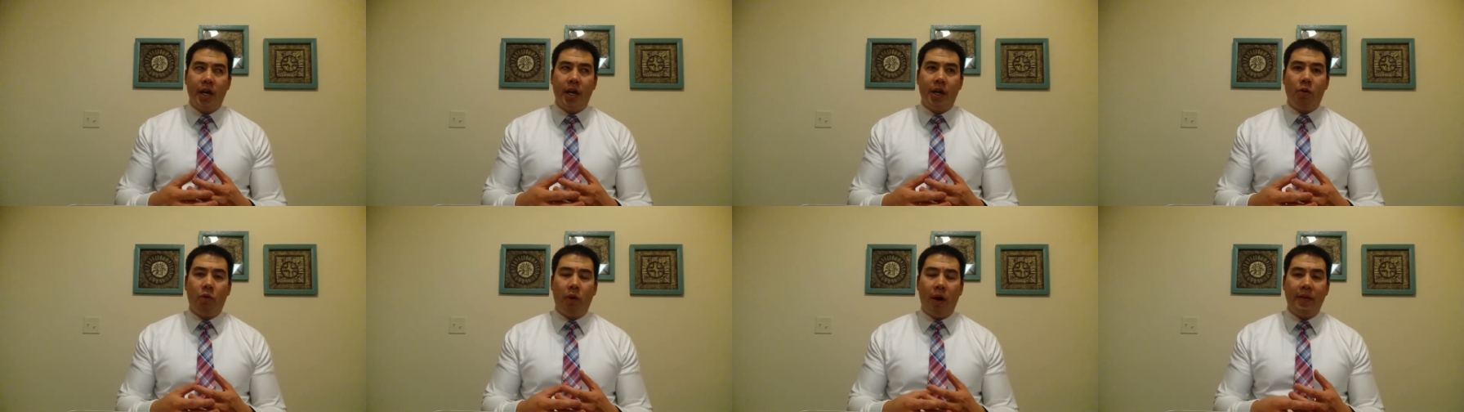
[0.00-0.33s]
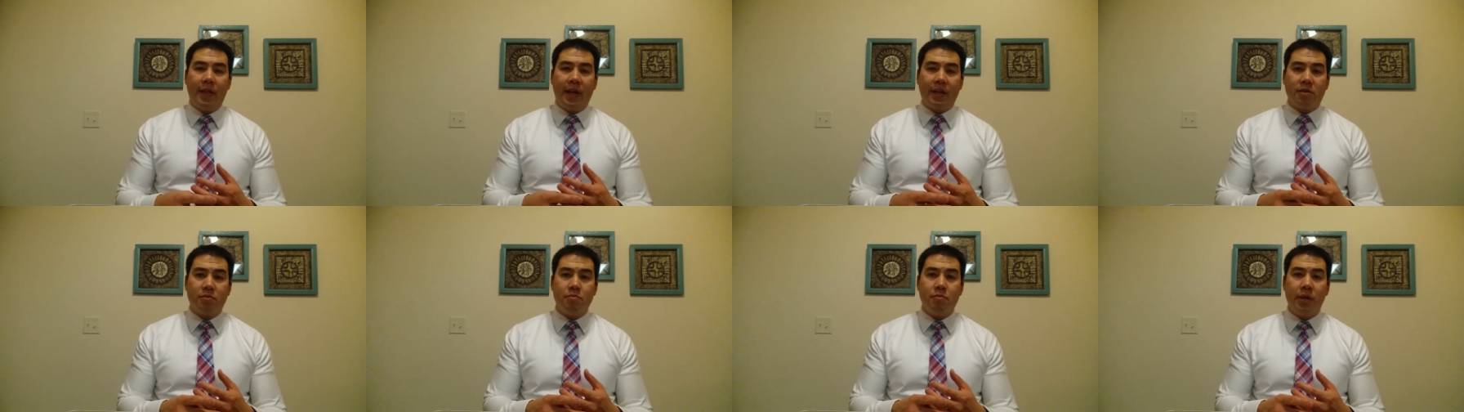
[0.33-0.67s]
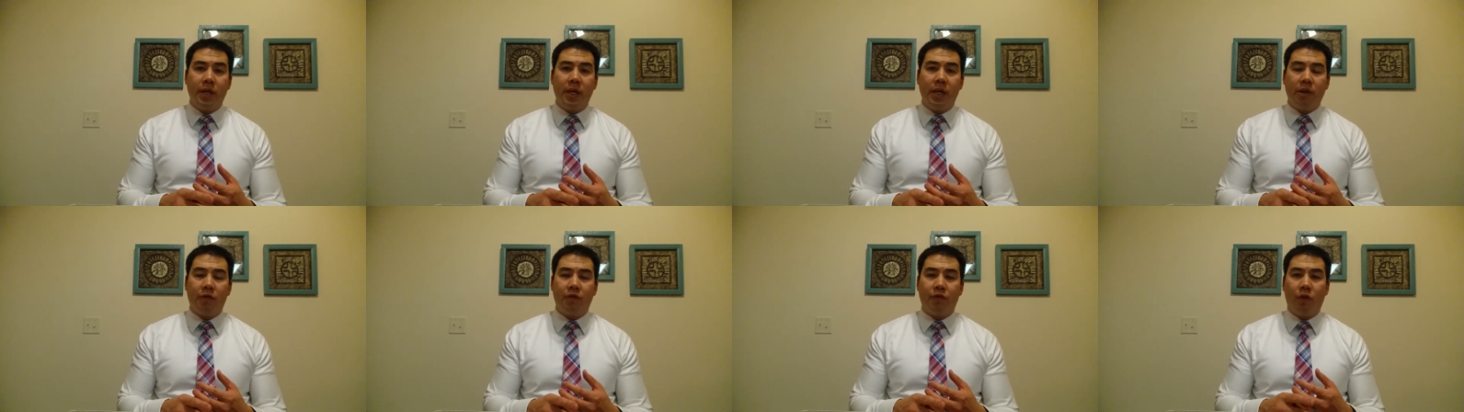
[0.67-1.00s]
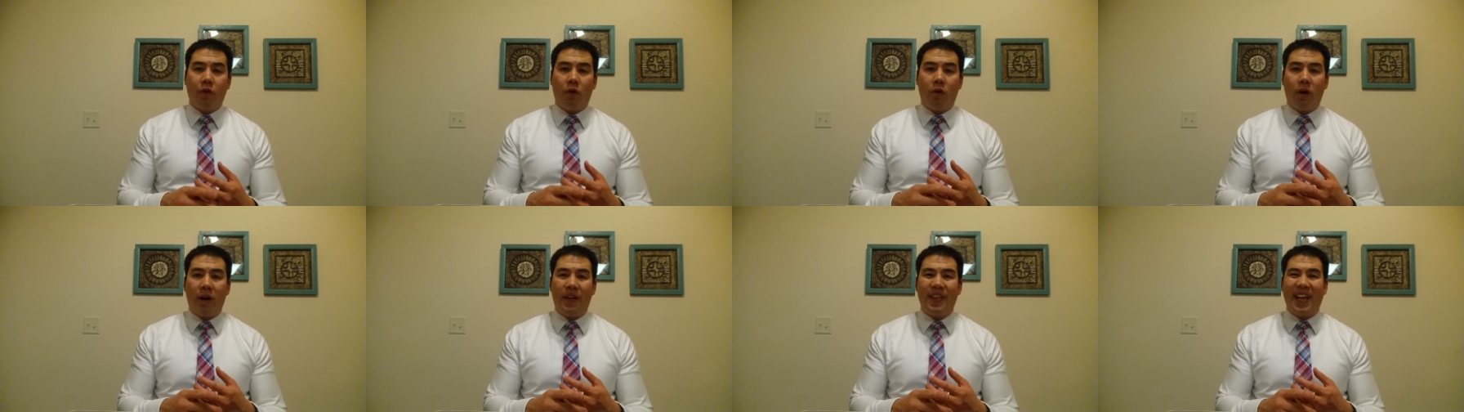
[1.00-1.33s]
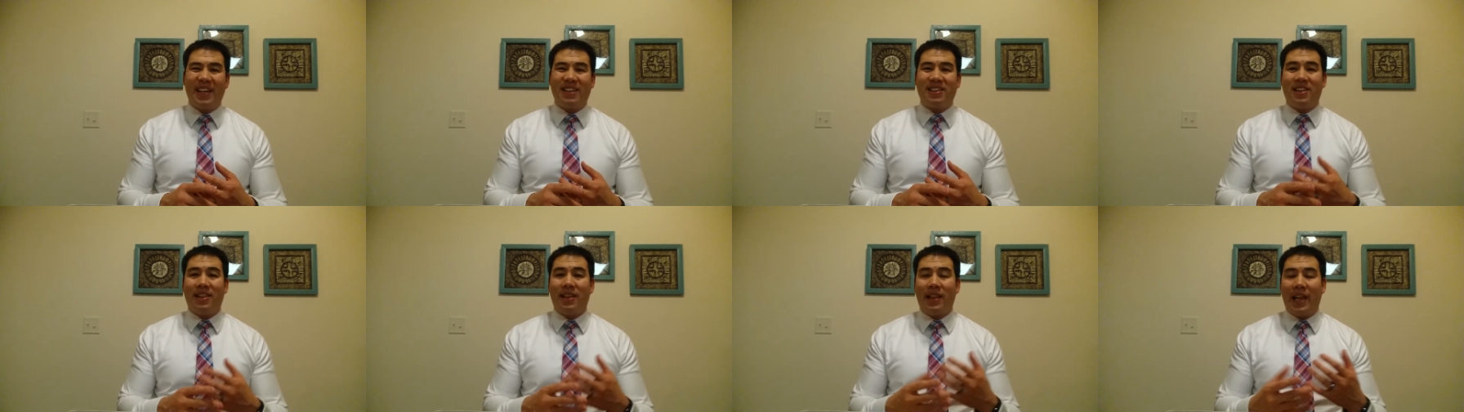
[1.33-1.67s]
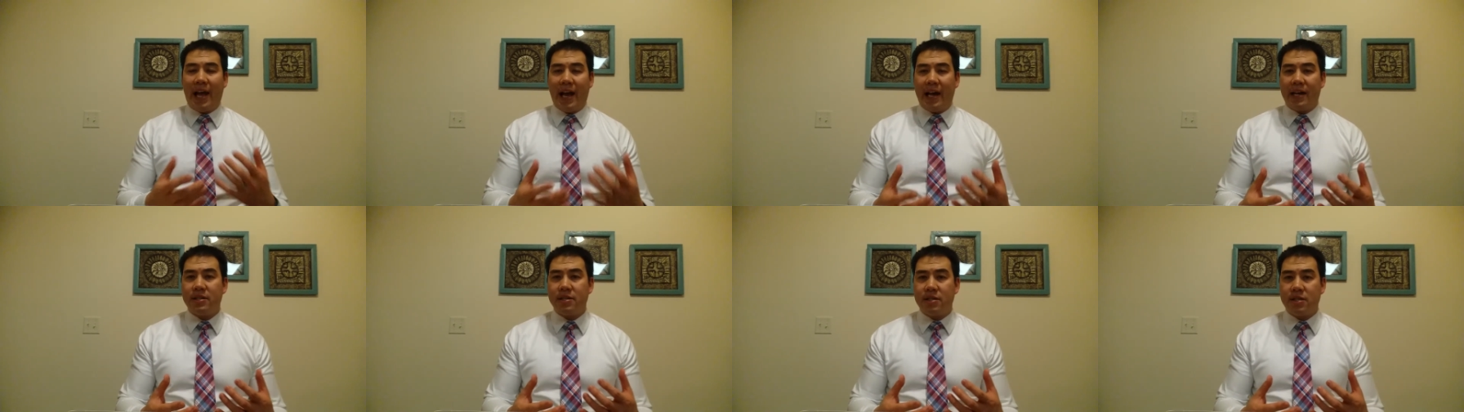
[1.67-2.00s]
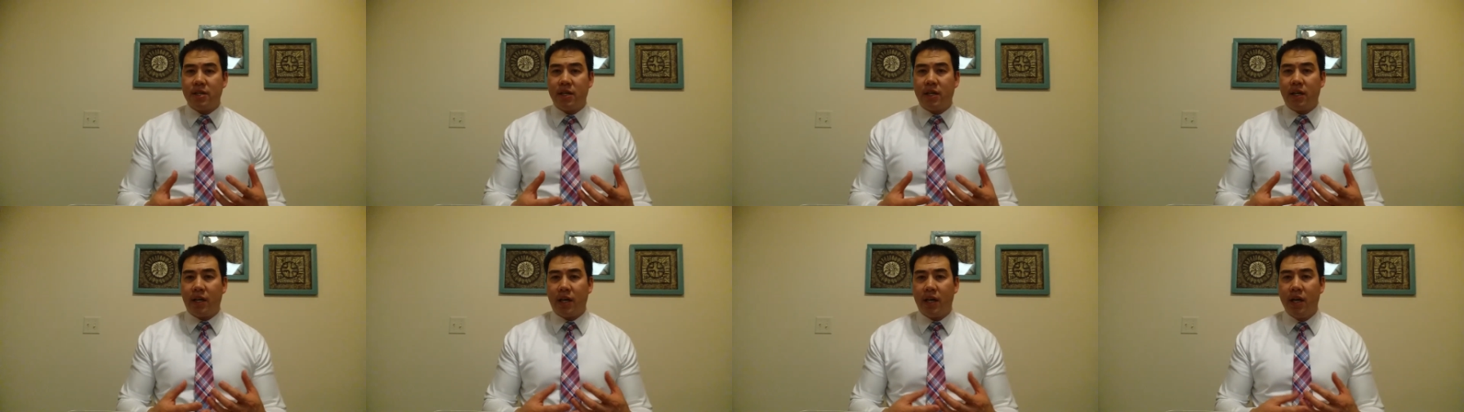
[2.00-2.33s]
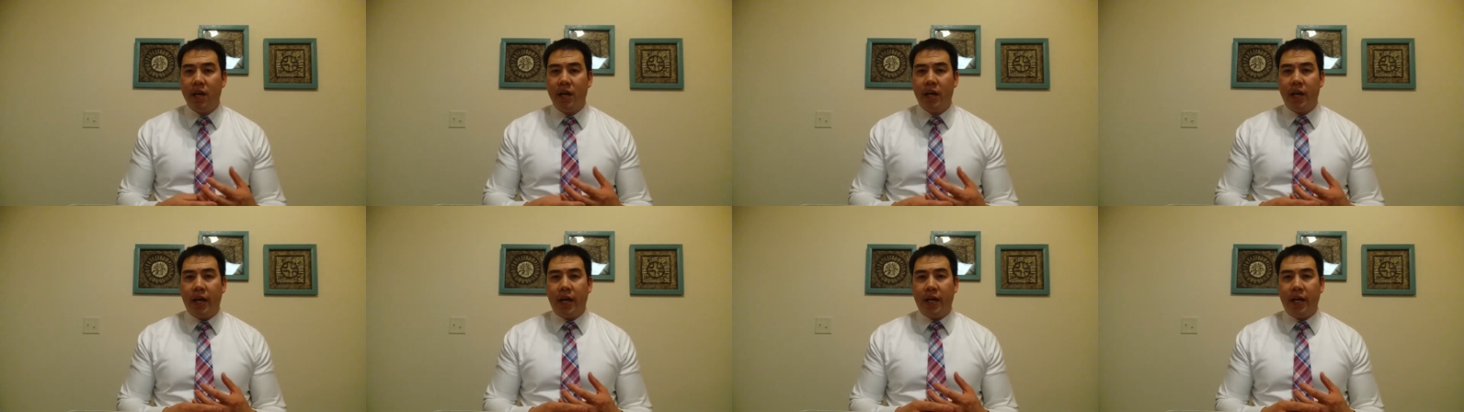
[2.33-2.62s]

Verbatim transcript: in a way that's meaningful and that's lasting